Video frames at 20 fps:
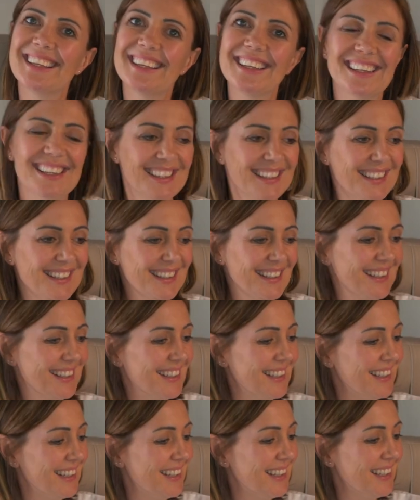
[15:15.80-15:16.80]

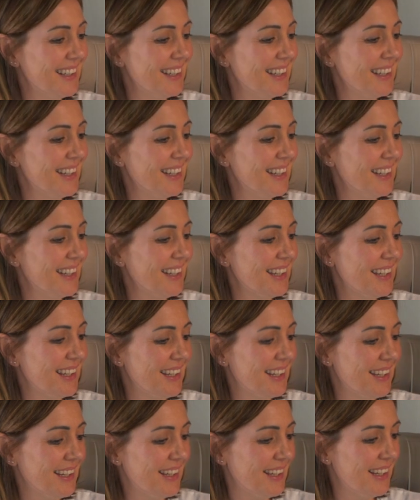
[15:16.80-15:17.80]

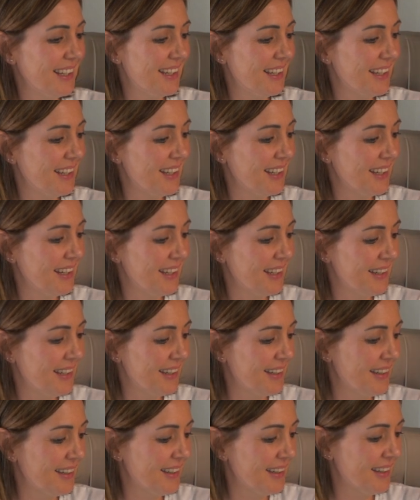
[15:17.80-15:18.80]

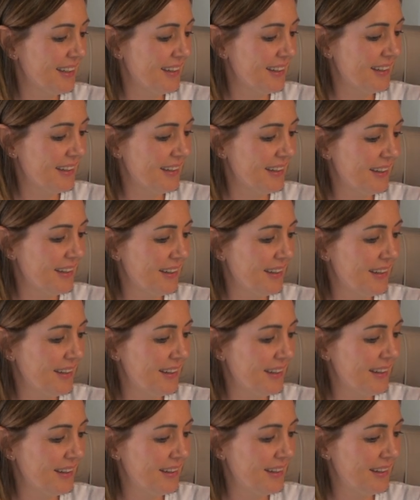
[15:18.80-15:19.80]

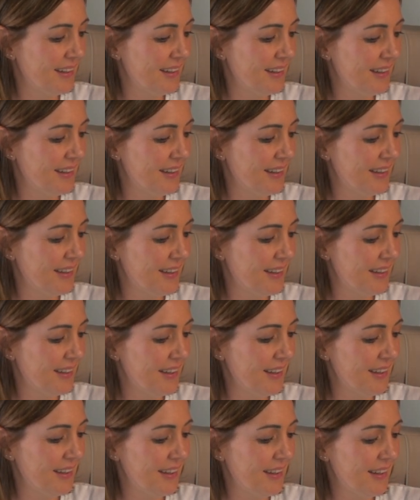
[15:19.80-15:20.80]

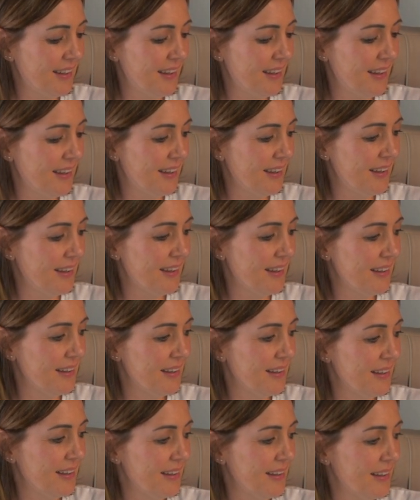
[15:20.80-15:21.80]

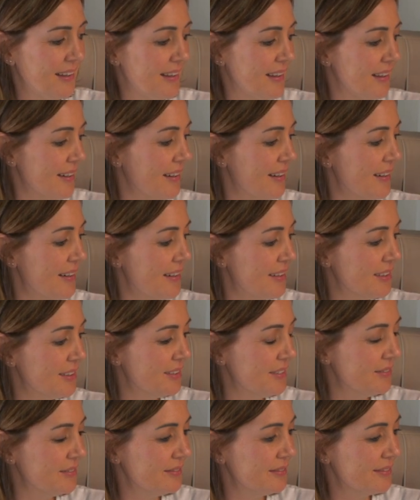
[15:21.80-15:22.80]

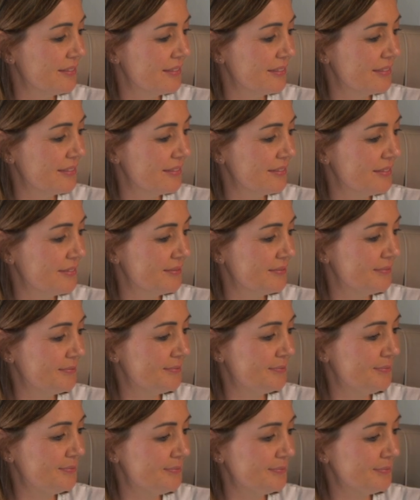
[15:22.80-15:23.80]
(not speaking)